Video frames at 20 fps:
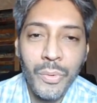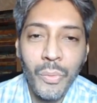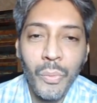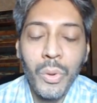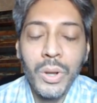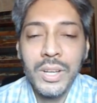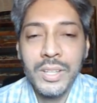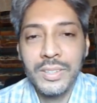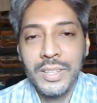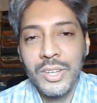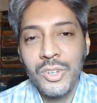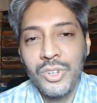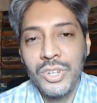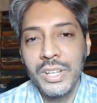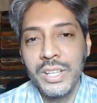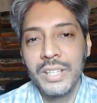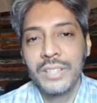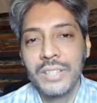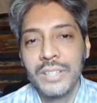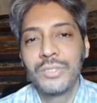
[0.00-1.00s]
What
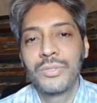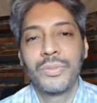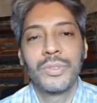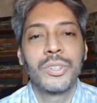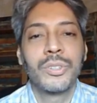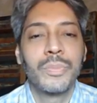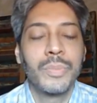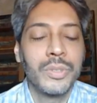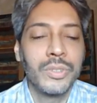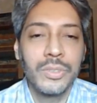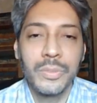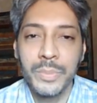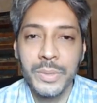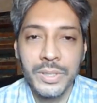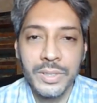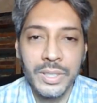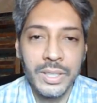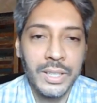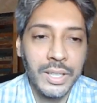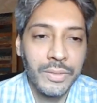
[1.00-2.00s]
essentially is first
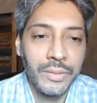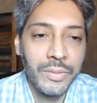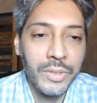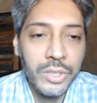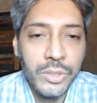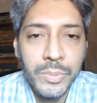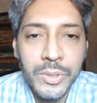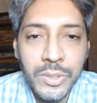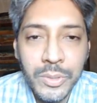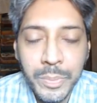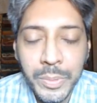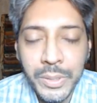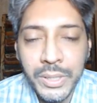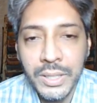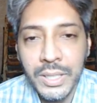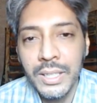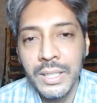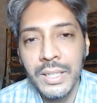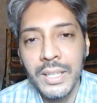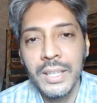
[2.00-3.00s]
principles thinking? First principle
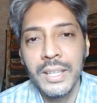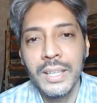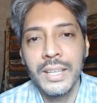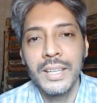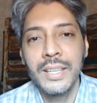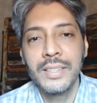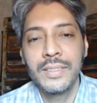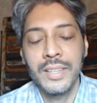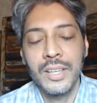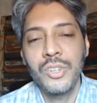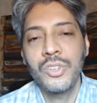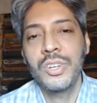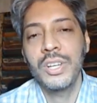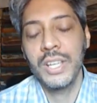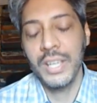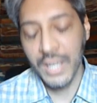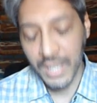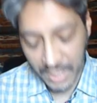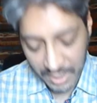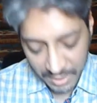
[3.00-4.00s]
thinking essentially